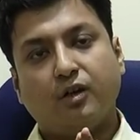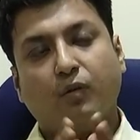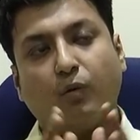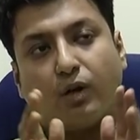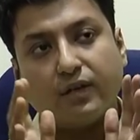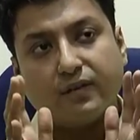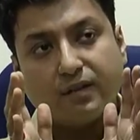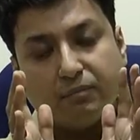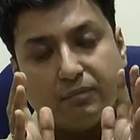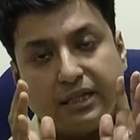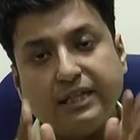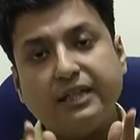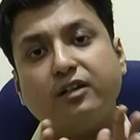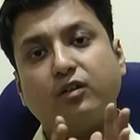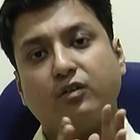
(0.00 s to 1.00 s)
What is the
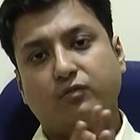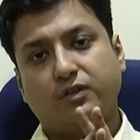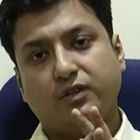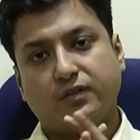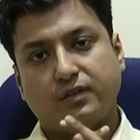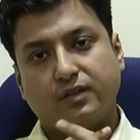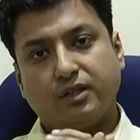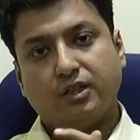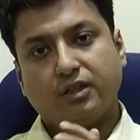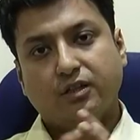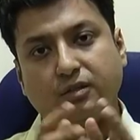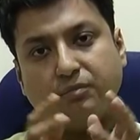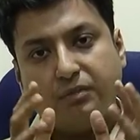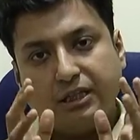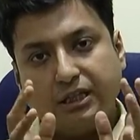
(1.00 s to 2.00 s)
meaning of this?
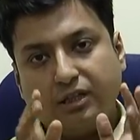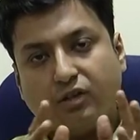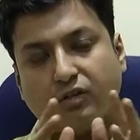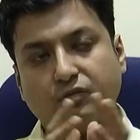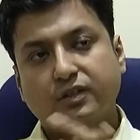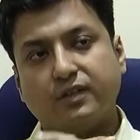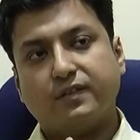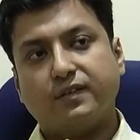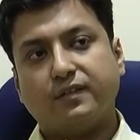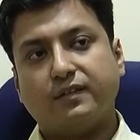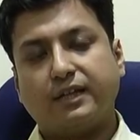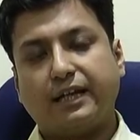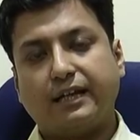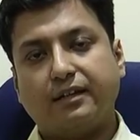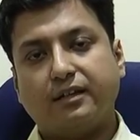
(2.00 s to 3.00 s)
The meaning of this is
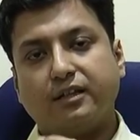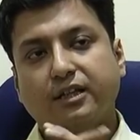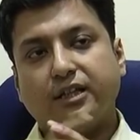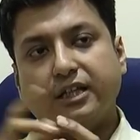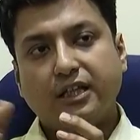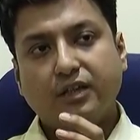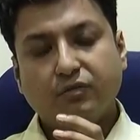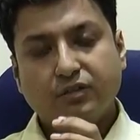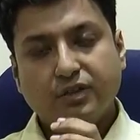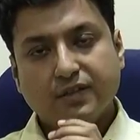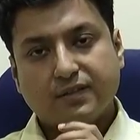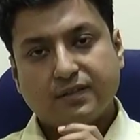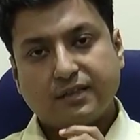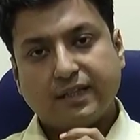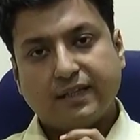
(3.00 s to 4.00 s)
that if
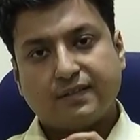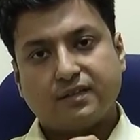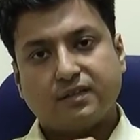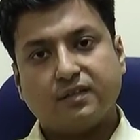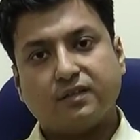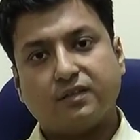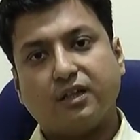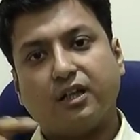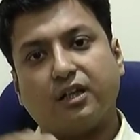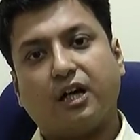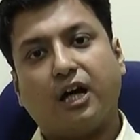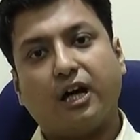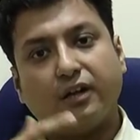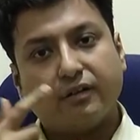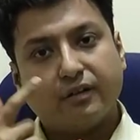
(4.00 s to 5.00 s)
this test is done
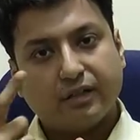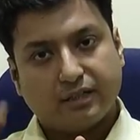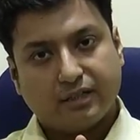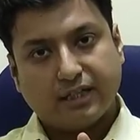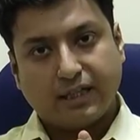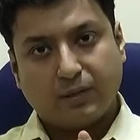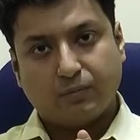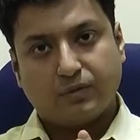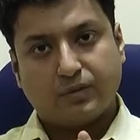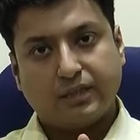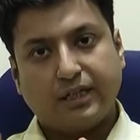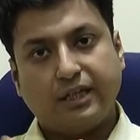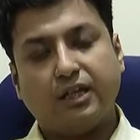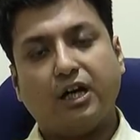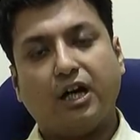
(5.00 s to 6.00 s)
100 times
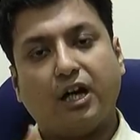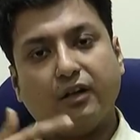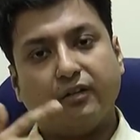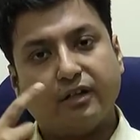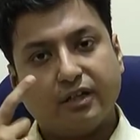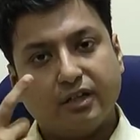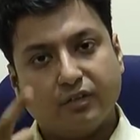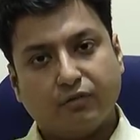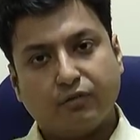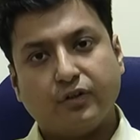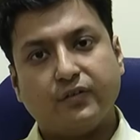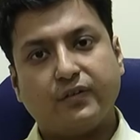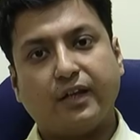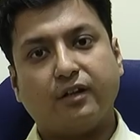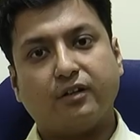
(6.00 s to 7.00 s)
in 100
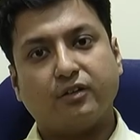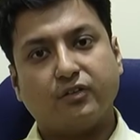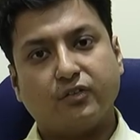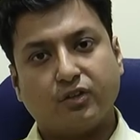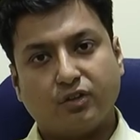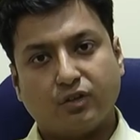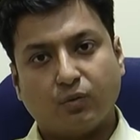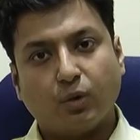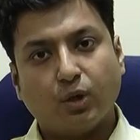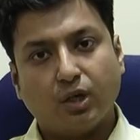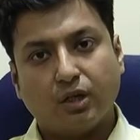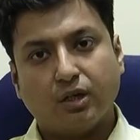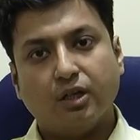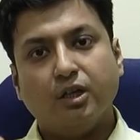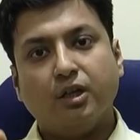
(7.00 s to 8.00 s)
different centers in the
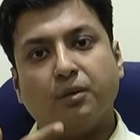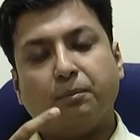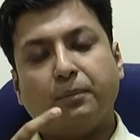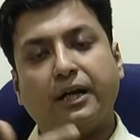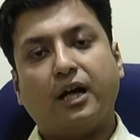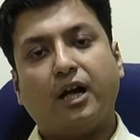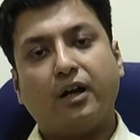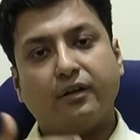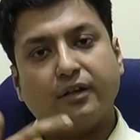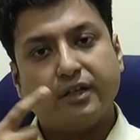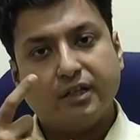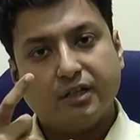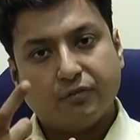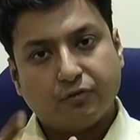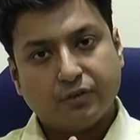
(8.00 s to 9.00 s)
world, by
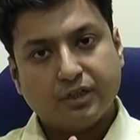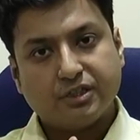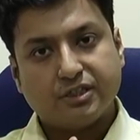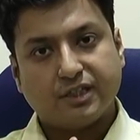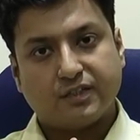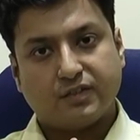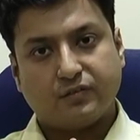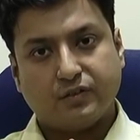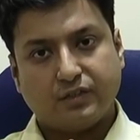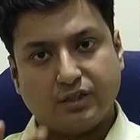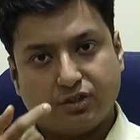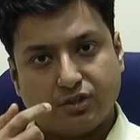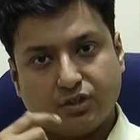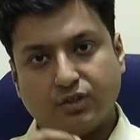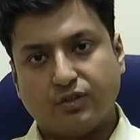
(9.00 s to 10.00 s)
100 different chest
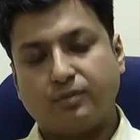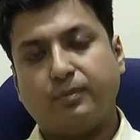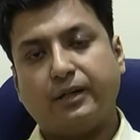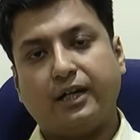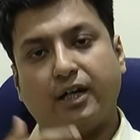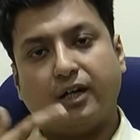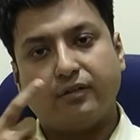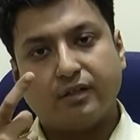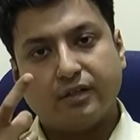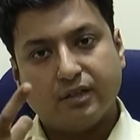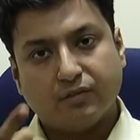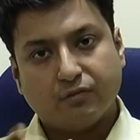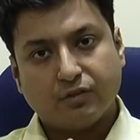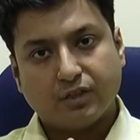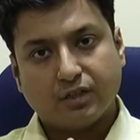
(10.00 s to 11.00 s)
physicians, by 100
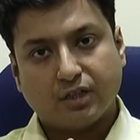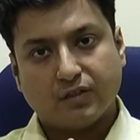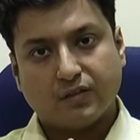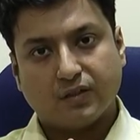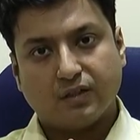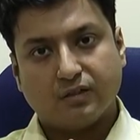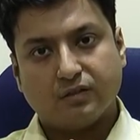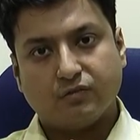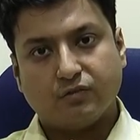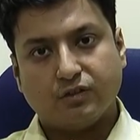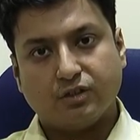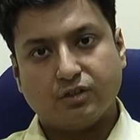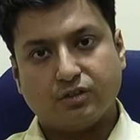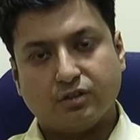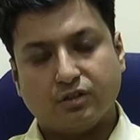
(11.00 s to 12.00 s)
different consultant
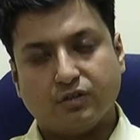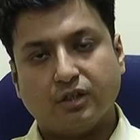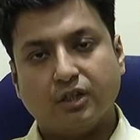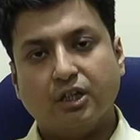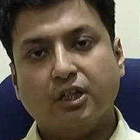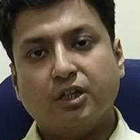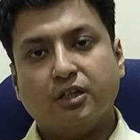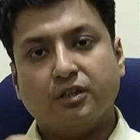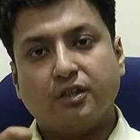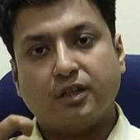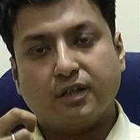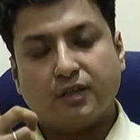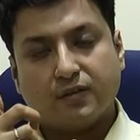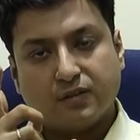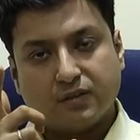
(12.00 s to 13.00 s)
physicians,
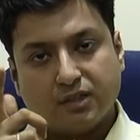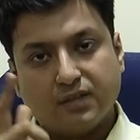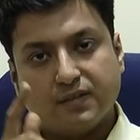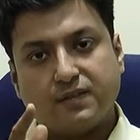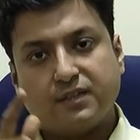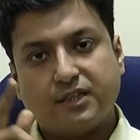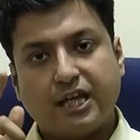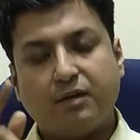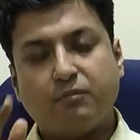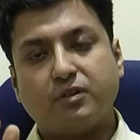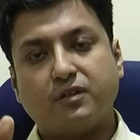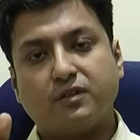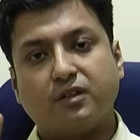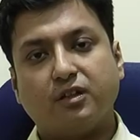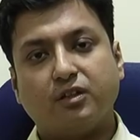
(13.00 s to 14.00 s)
this same
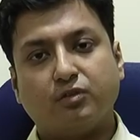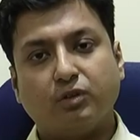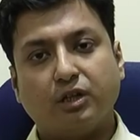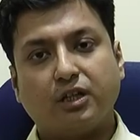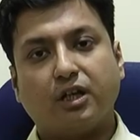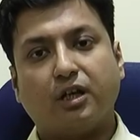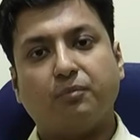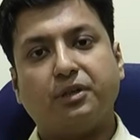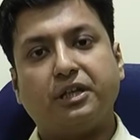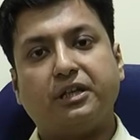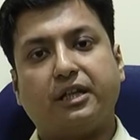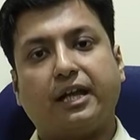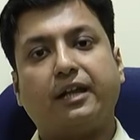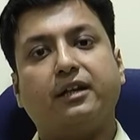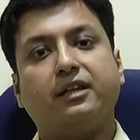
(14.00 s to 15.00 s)
results will come in
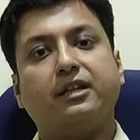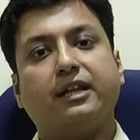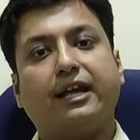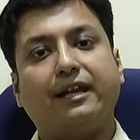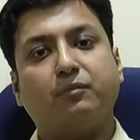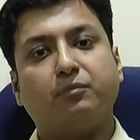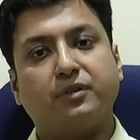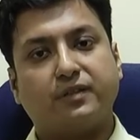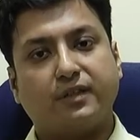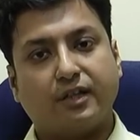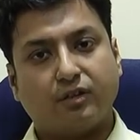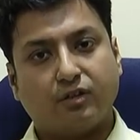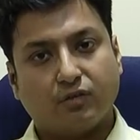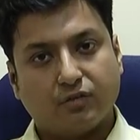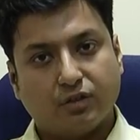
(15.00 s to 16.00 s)

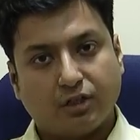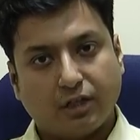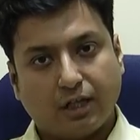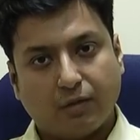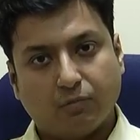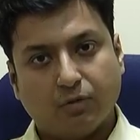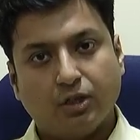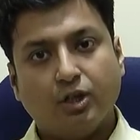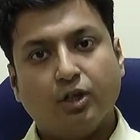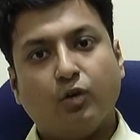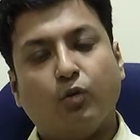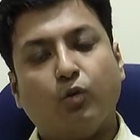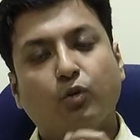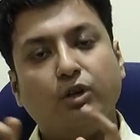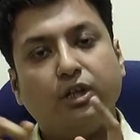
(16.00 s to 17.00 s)
99% of the time.
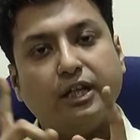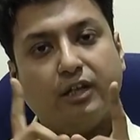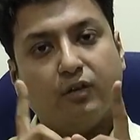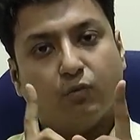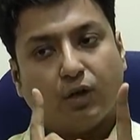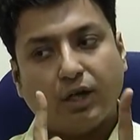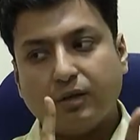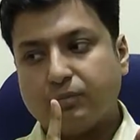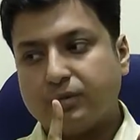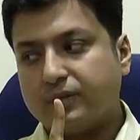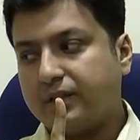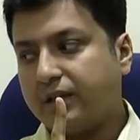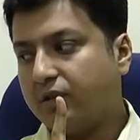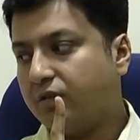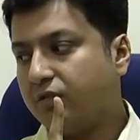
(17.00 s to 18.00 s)
Only in
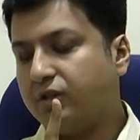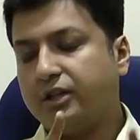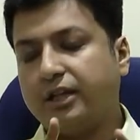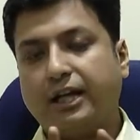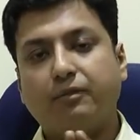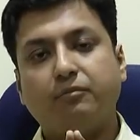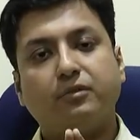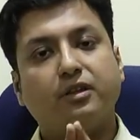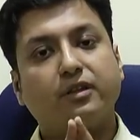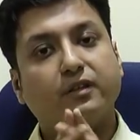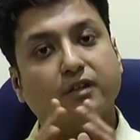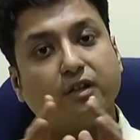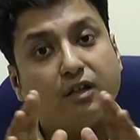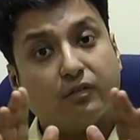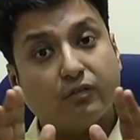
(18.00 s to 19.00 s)
1% of the time the
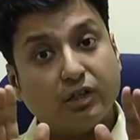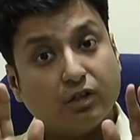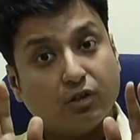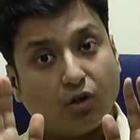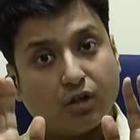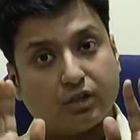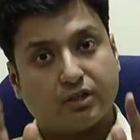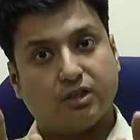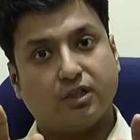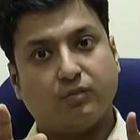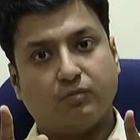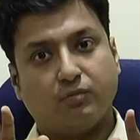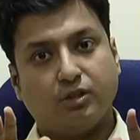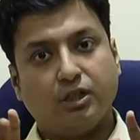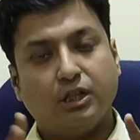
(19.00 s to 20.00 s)
result will not
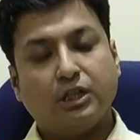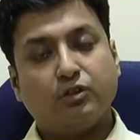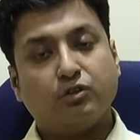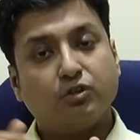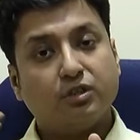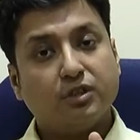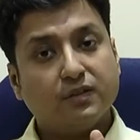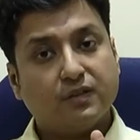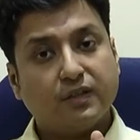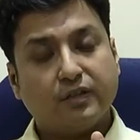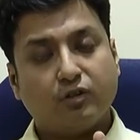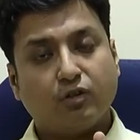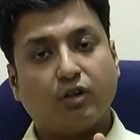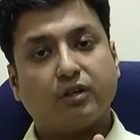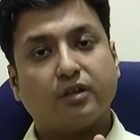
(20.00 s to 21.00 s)
come. So this
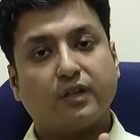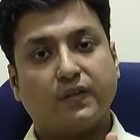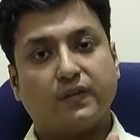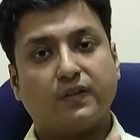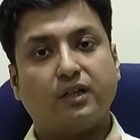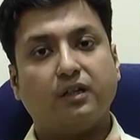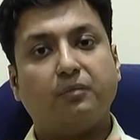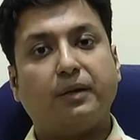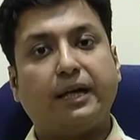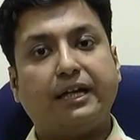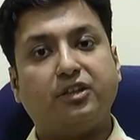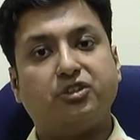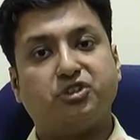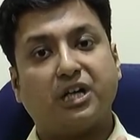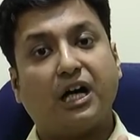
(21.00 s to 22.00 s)
is not a result
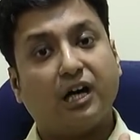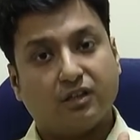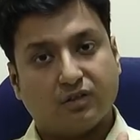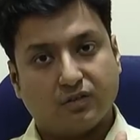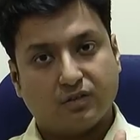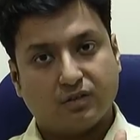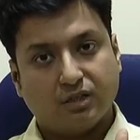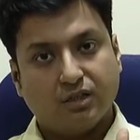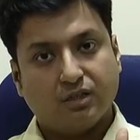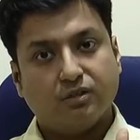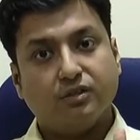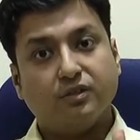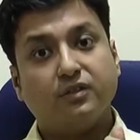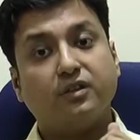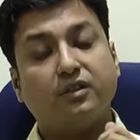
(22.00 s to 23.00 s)
by chance.
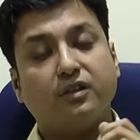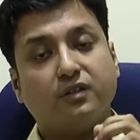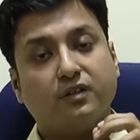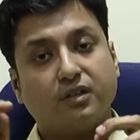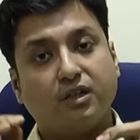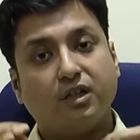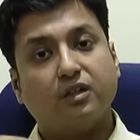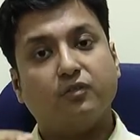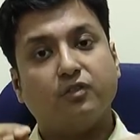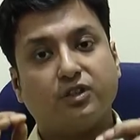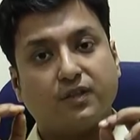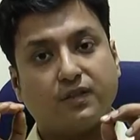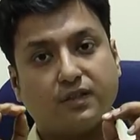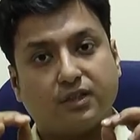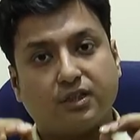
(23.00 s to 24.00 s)
This is a result which
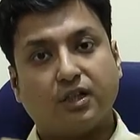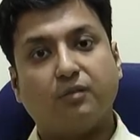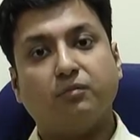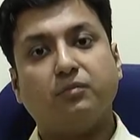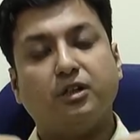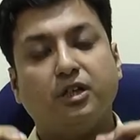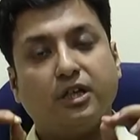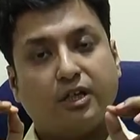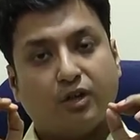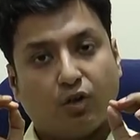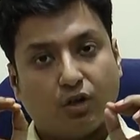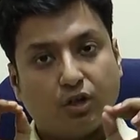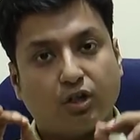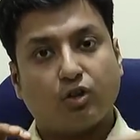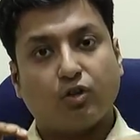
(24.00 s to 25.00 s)
has come
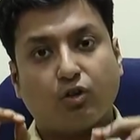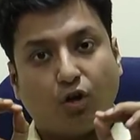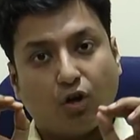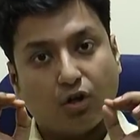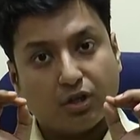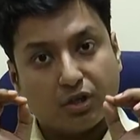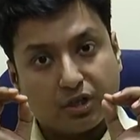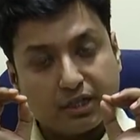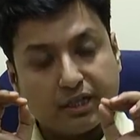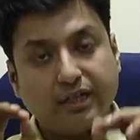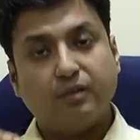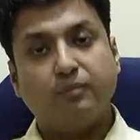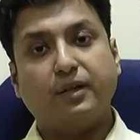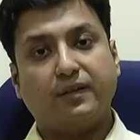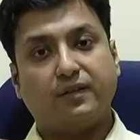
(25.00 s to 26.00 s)
on a
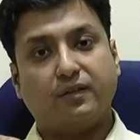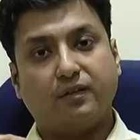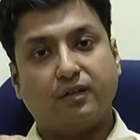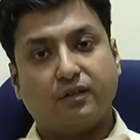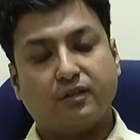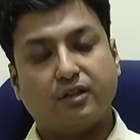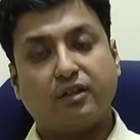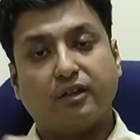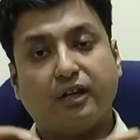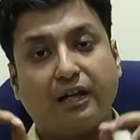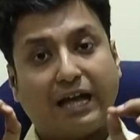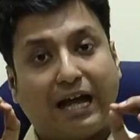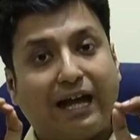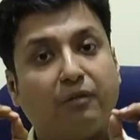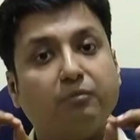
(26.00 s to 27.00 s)
concrete basis. It's a
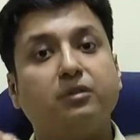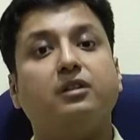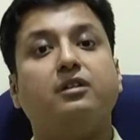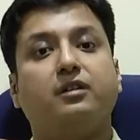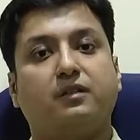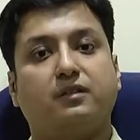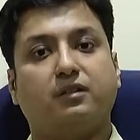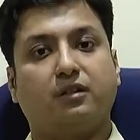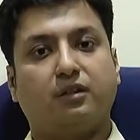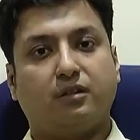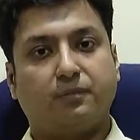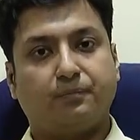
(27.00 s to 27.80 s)
reliable result.